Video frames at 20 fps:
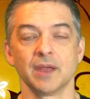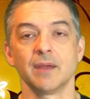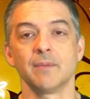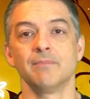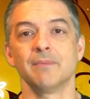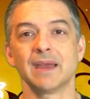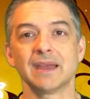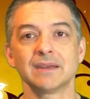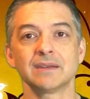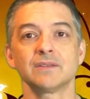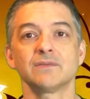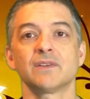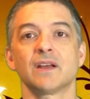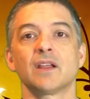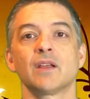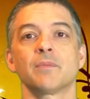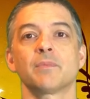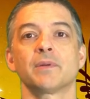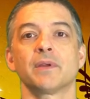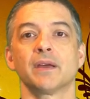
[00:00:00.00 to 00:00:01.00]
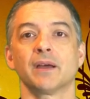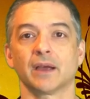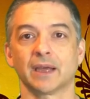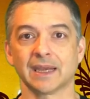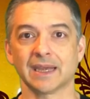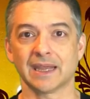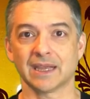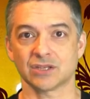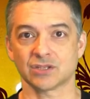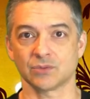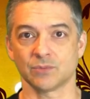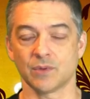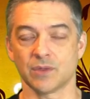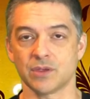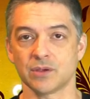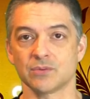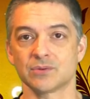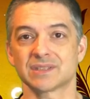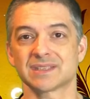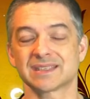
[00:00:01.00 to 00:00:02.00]
Men develop a connection
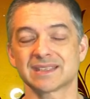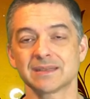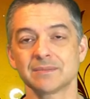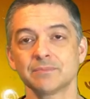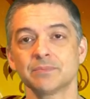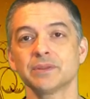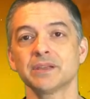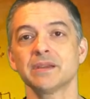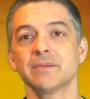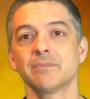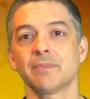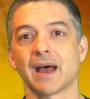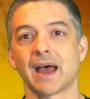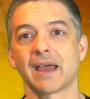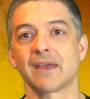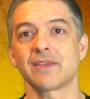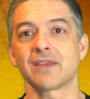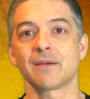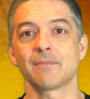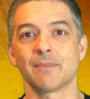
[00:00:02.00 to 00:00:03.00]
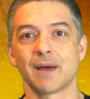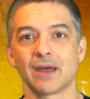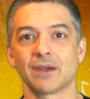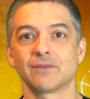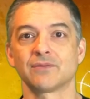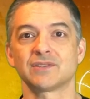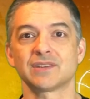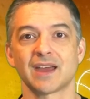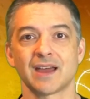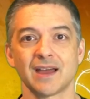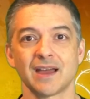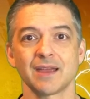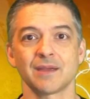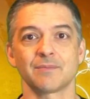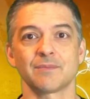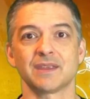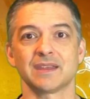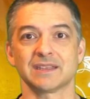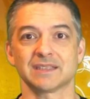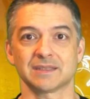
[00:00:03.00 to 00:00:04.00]
with you simply by the amount of
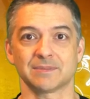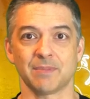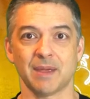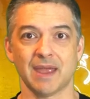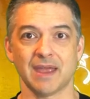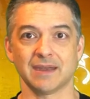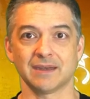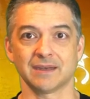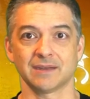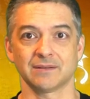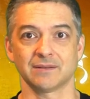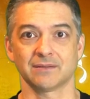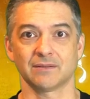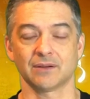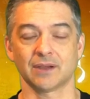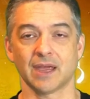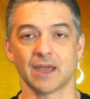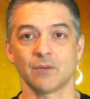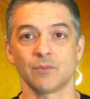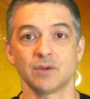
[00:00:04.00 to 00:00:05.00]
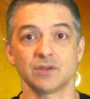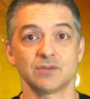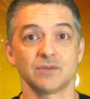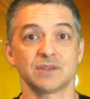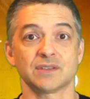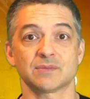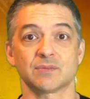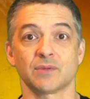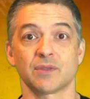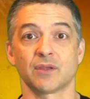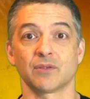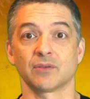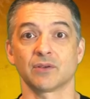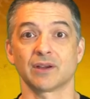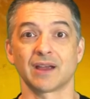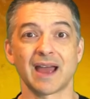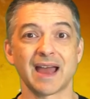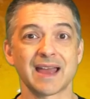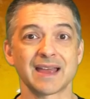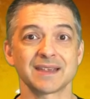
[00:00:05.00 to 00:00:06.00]
time they spend. Okay, we do this with other
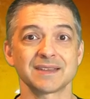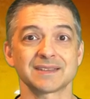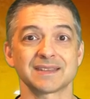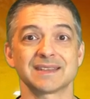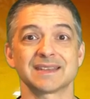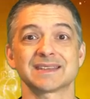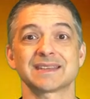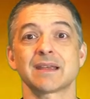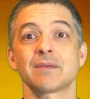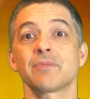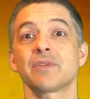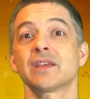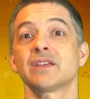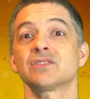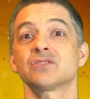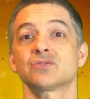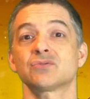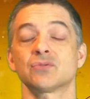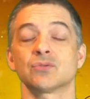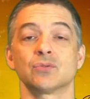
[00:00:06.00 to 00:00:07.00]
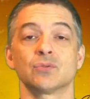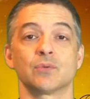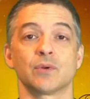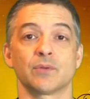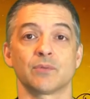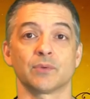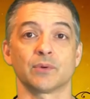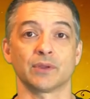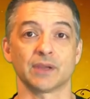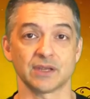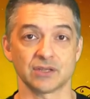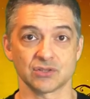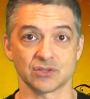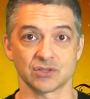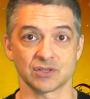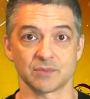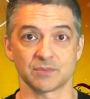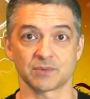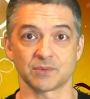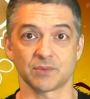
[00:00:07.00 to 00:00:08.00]
guys, and the same thing is true with
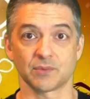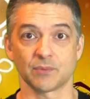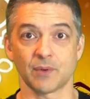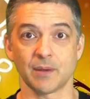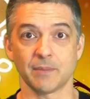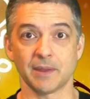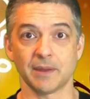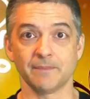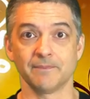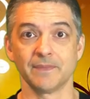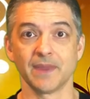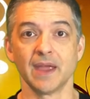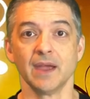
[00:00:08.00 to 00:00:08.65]
relationships with women.